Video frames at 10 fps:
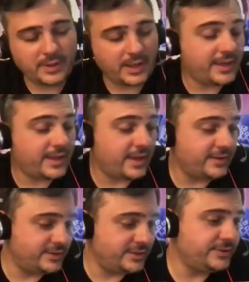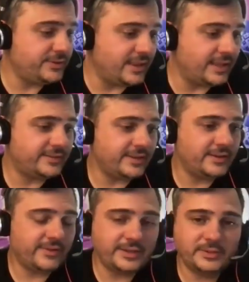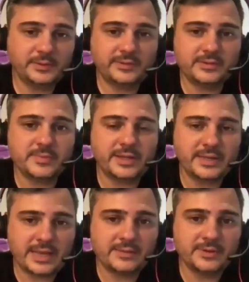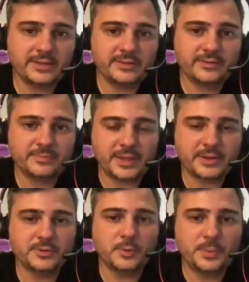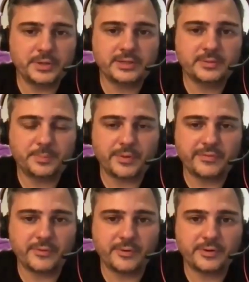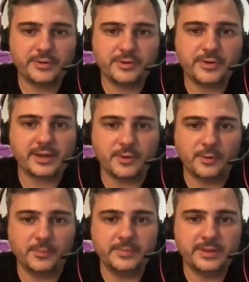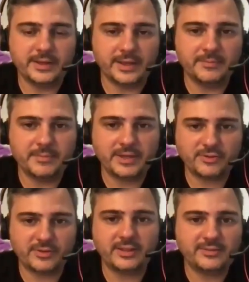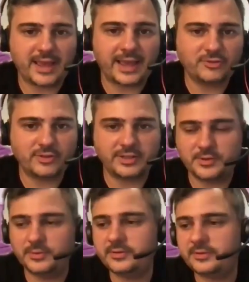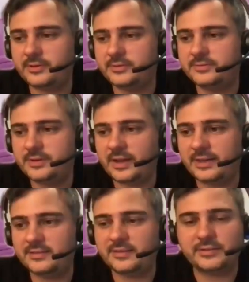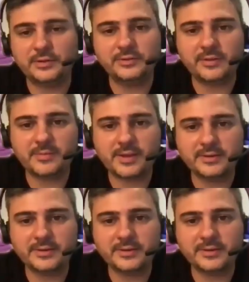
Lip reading: Well, I've learned a lesson. If I don't see my name on it, better open it before you head home. Make sure that's actually yours. So I guess I've learned something.